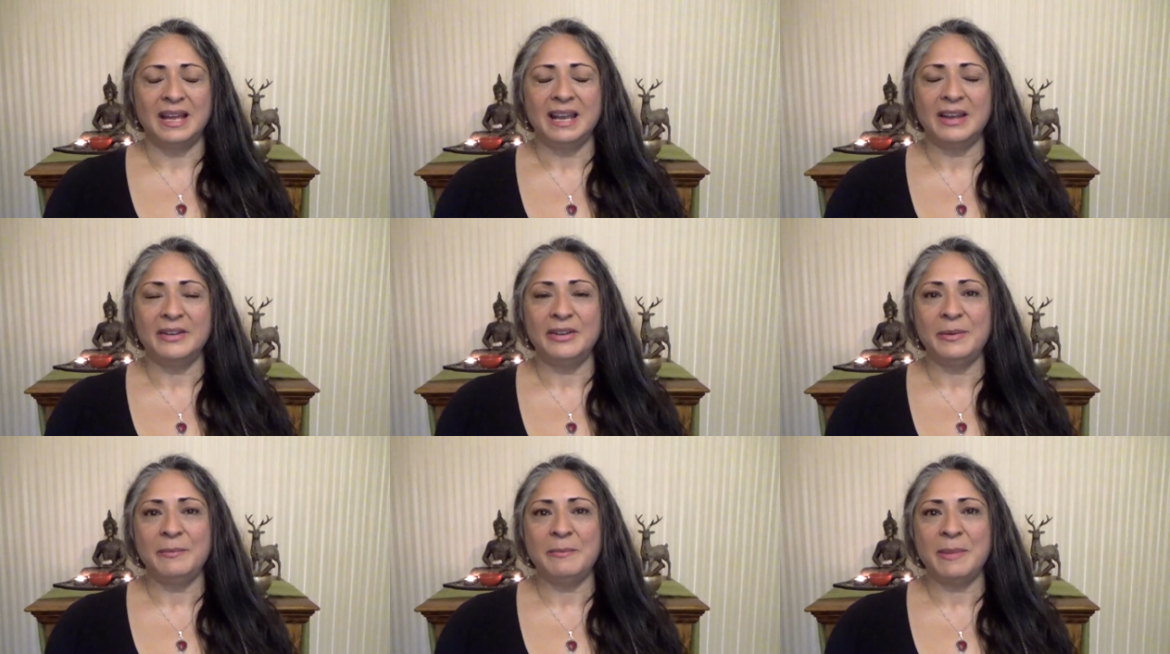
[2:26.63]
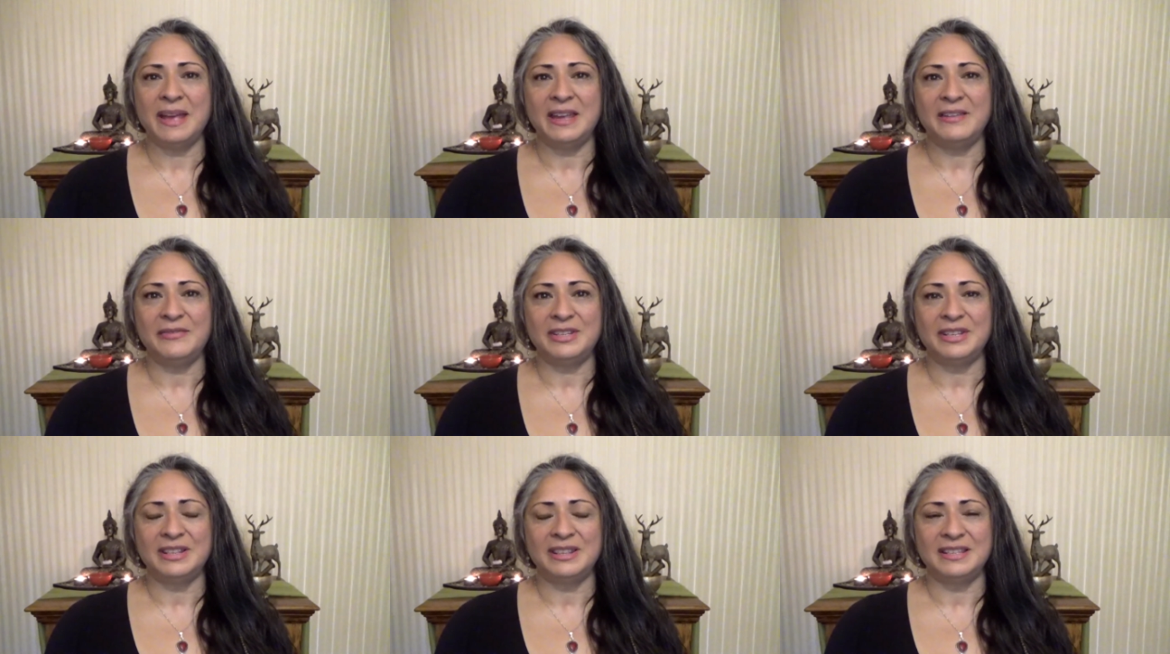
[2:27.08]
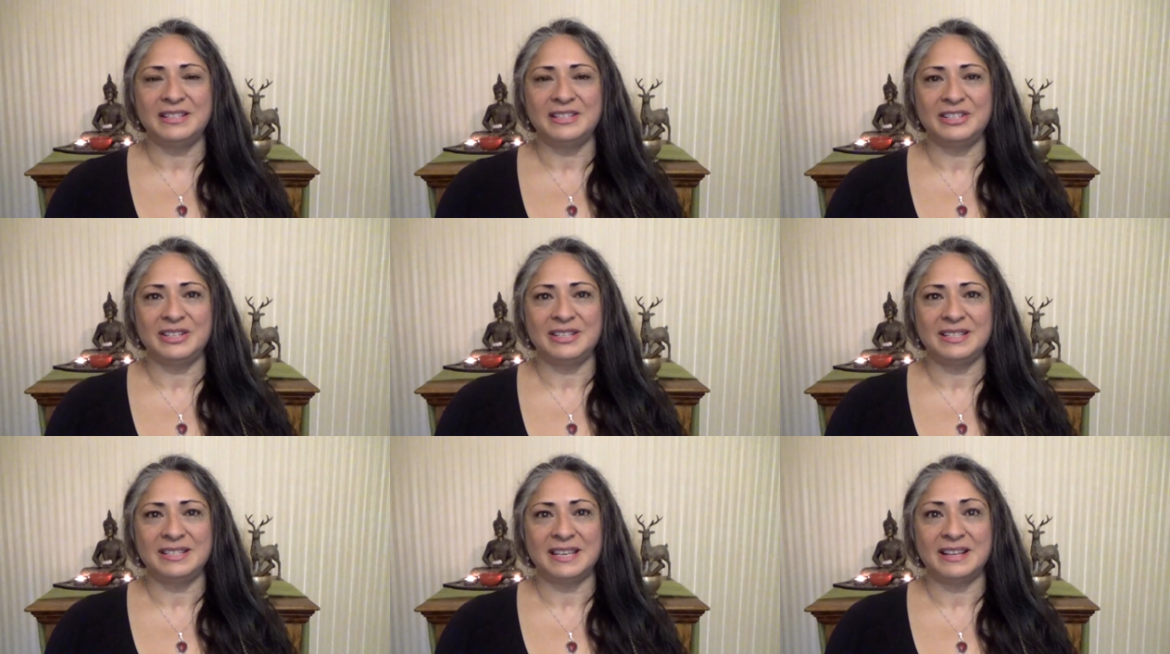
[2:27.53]
Now, you may have done
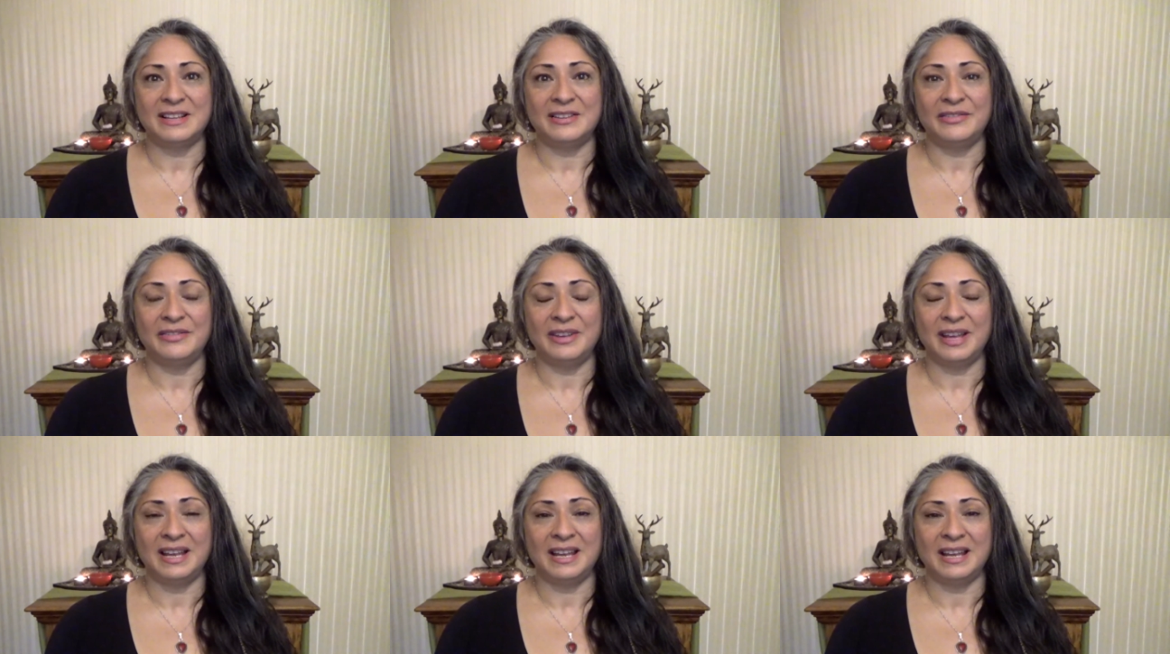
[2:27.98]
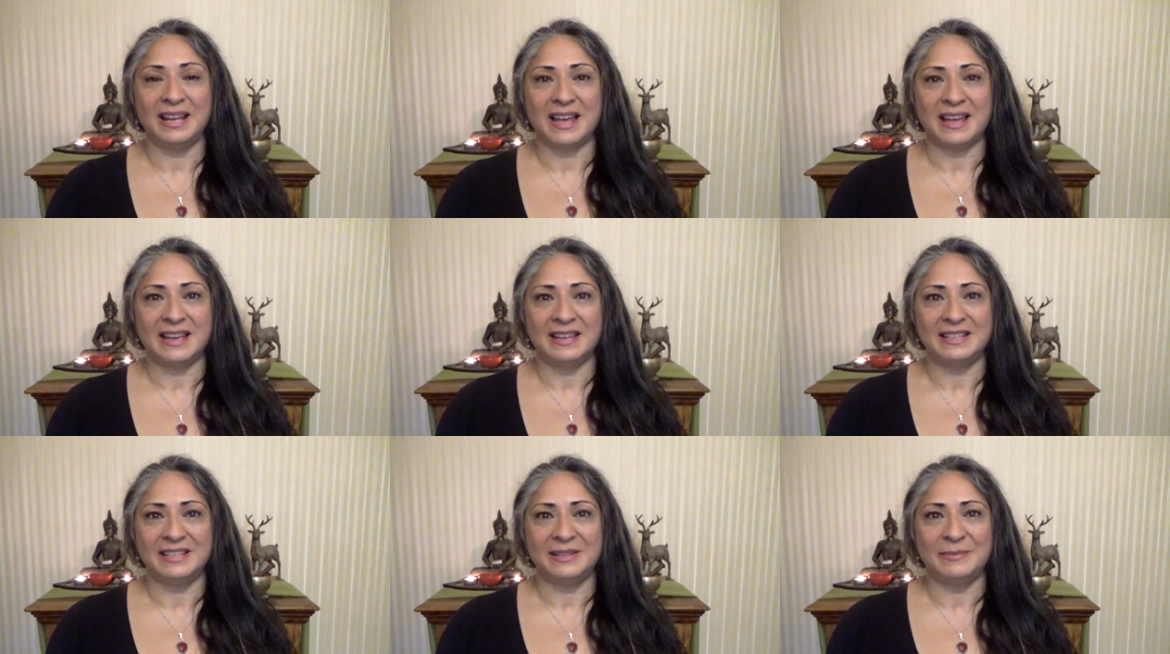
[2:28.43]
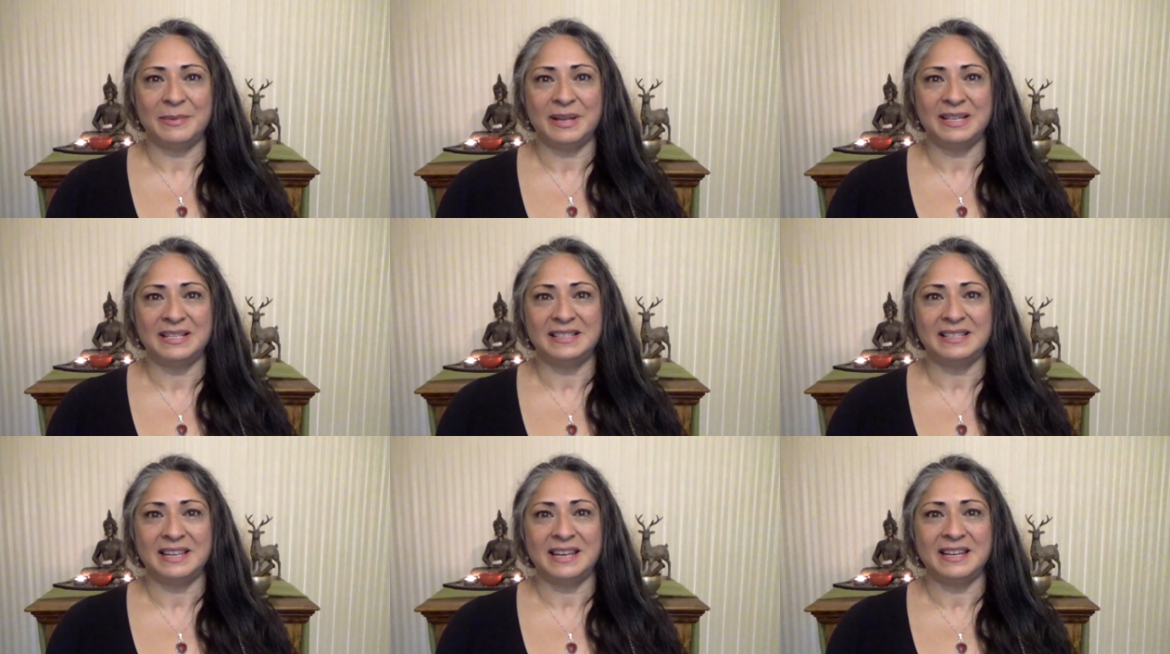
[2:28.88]
this yourself in a guided
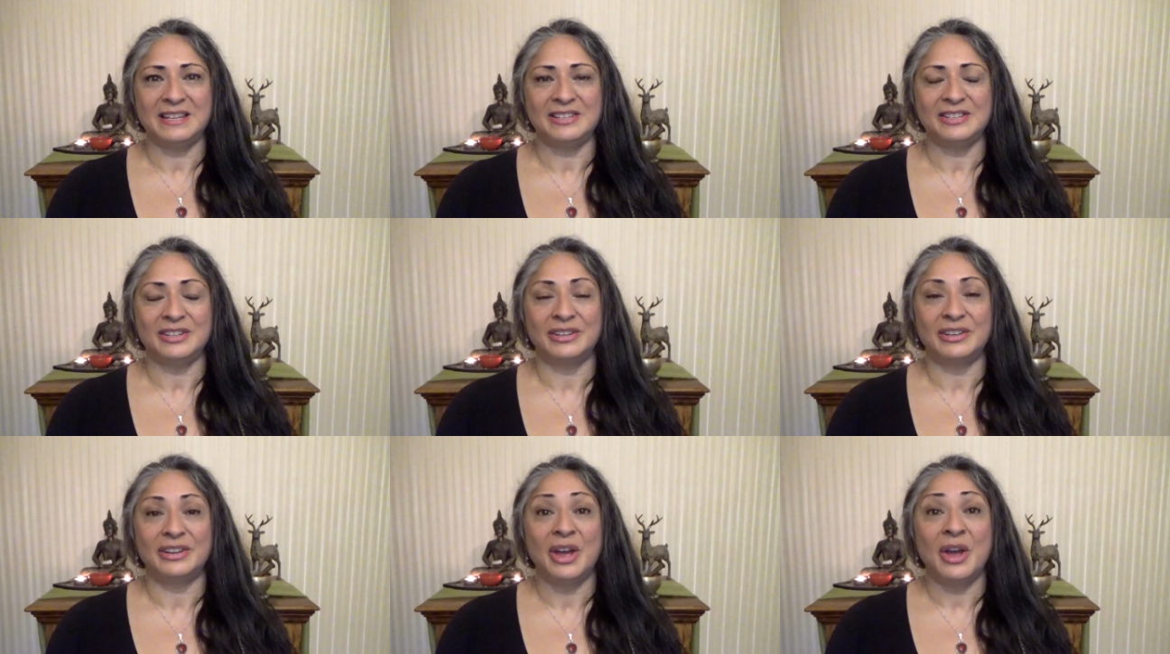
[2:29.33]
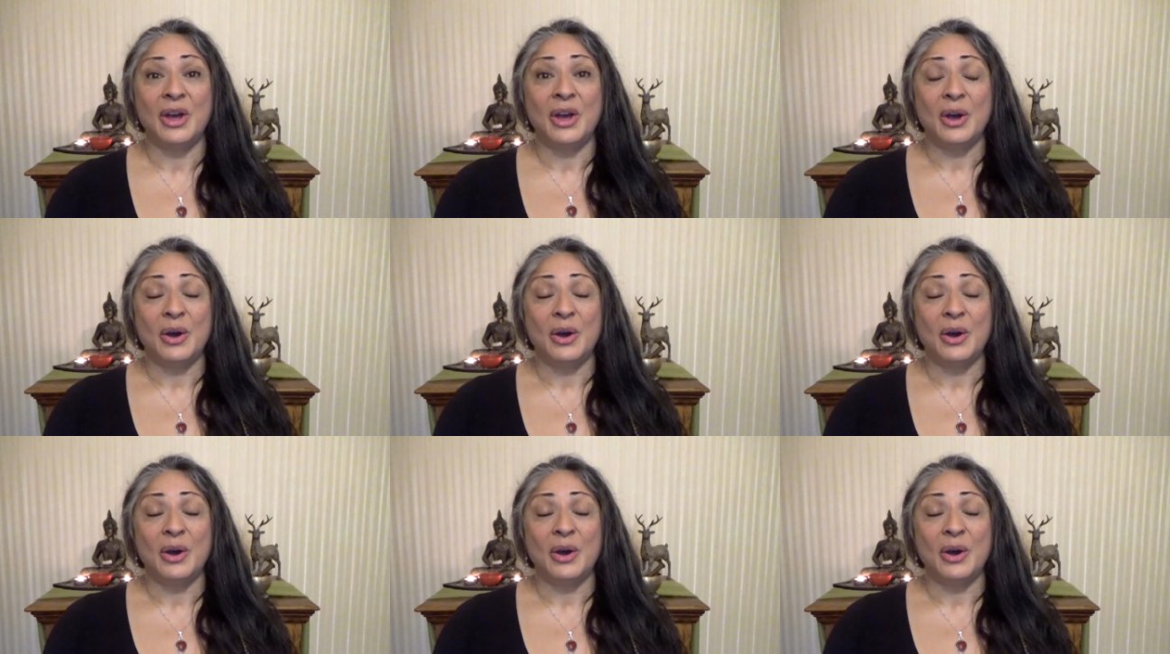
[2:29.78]
meditation